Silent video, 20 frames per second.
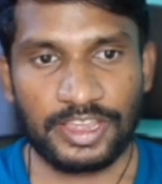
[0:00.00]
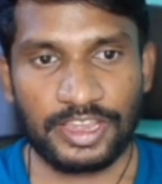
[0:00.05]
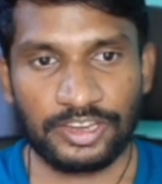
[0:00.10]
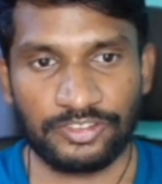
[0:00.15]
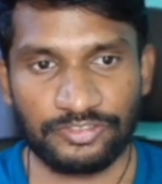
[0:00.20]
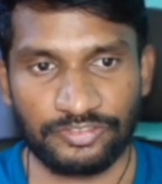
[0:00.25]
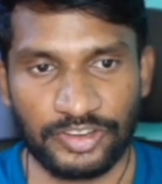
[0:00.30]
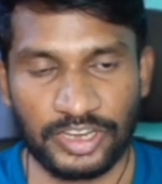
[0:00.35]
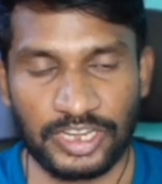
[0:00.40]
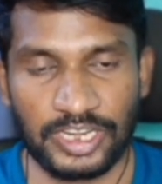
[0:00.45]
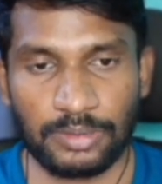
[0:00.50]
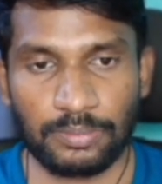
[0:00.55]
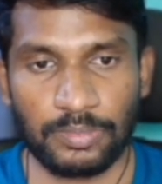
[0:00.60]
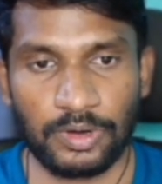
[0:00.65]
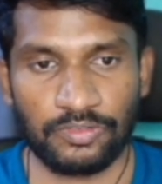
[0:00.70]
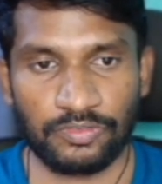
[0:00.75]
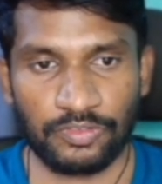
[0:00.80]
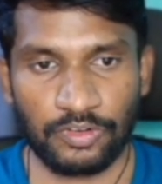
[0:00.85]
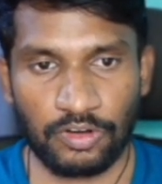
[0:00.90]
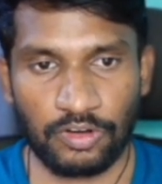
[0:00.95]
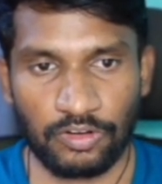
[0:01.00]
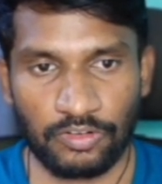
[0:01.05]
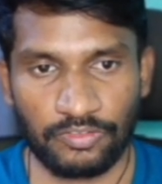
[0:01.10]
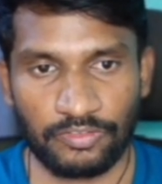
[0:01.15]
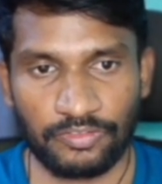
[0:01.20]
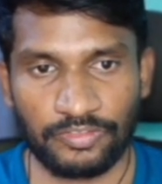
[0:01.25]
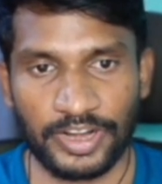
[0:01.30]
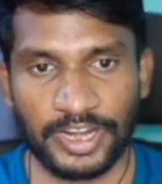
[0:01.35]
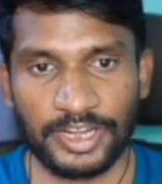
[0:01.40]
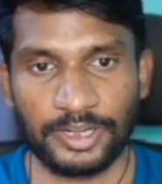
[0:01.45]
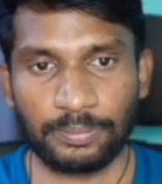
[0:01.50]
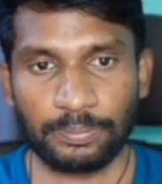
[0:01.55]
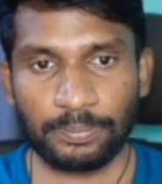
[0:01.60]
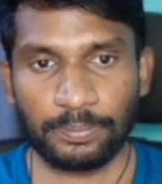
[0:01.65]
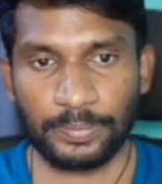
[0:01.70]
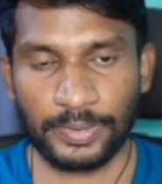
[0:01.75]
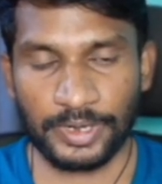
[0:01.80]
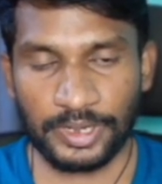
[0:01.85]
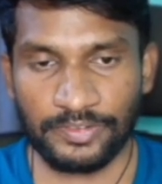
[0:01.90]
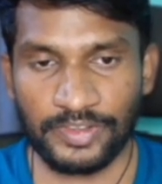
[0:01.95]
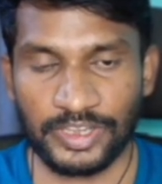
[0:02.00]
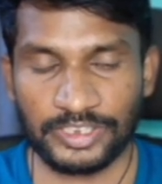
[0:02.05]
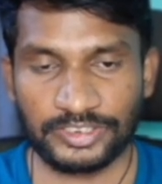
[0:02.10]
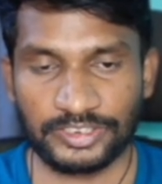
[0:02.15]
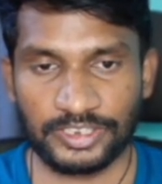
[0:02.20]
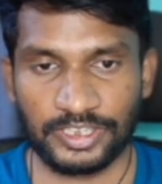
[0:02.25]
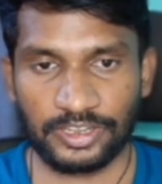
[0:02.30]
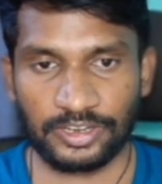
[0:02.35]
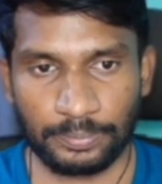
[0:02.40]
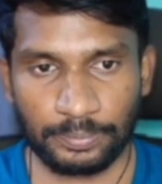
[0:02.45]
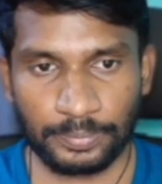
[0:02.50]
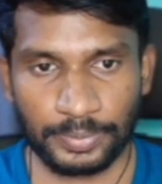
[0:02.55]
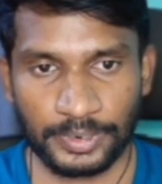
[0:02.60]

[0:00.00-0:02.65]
In field number 4, write previous year.